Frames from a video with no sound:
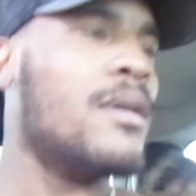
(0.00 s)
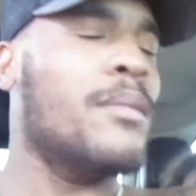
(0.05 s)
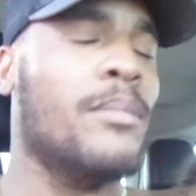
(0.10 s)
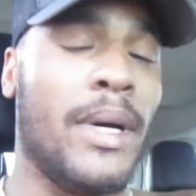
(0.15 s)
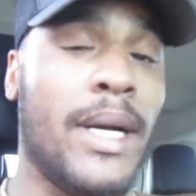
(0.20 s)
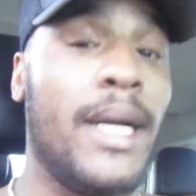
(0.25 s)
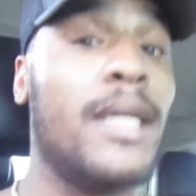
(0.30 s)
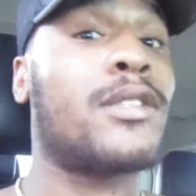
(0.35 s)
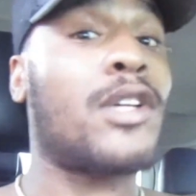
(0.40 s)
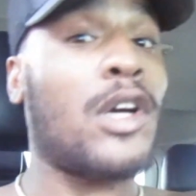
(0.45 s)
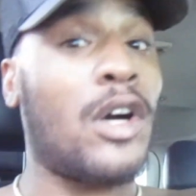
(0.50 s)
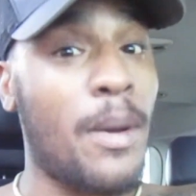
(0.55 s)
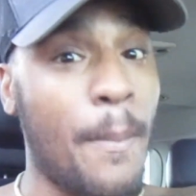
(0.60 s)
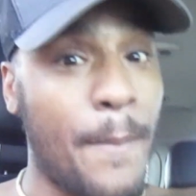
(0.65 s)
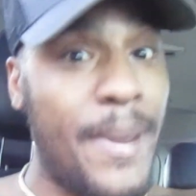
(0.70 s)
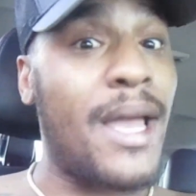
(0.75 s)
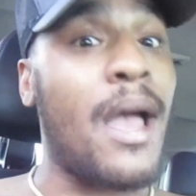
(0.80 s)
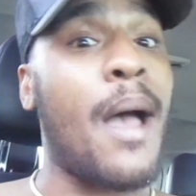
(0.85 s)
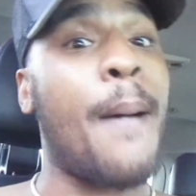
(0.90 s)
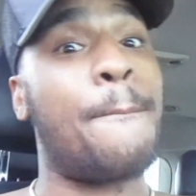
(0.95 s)
But it's gonna
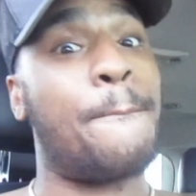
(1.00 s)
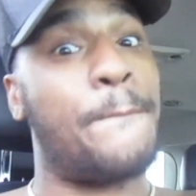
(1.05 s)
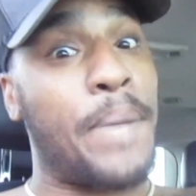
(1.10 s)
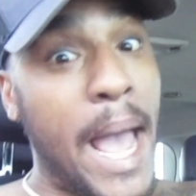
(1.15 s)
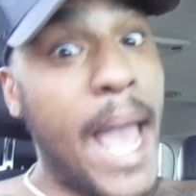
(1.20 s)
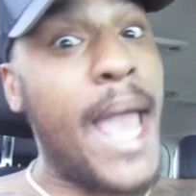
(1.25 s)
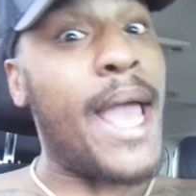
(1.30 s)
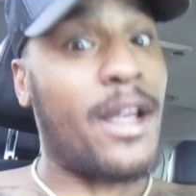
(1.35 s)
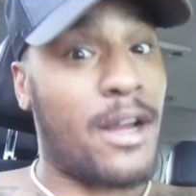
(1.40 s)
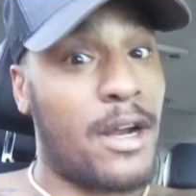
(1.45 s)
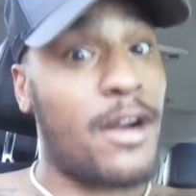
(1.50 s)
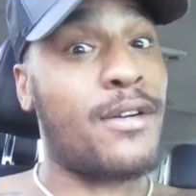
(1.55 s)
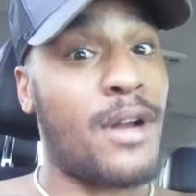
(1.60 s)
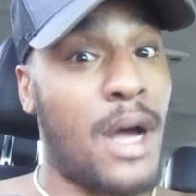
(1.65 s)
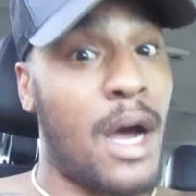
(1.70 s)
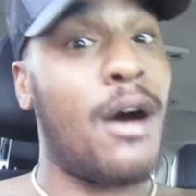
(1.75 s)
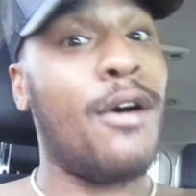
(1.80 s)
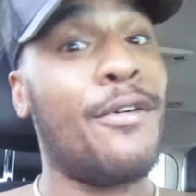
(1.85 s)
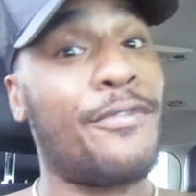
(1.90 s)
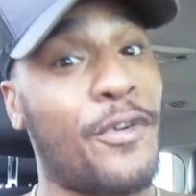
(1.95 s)
be a banger
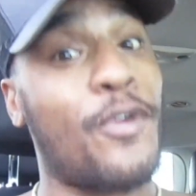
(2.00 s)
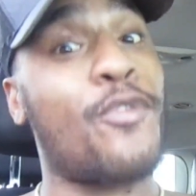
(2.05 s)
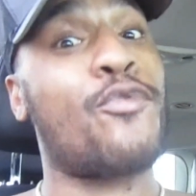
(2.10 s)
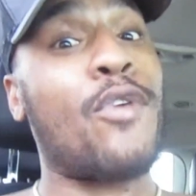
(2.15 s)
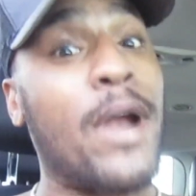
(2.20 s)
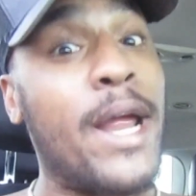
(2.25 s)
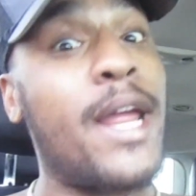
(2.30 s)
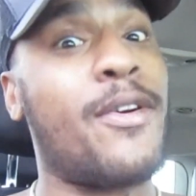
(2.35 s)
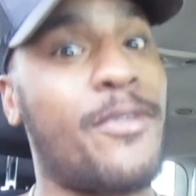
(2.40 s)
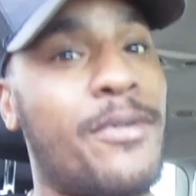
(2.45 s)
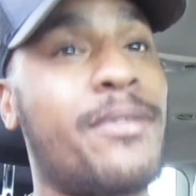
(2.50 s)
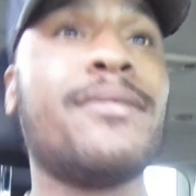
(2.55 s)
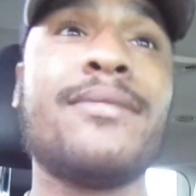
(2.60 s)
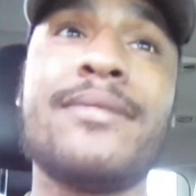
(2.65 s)
though, for real.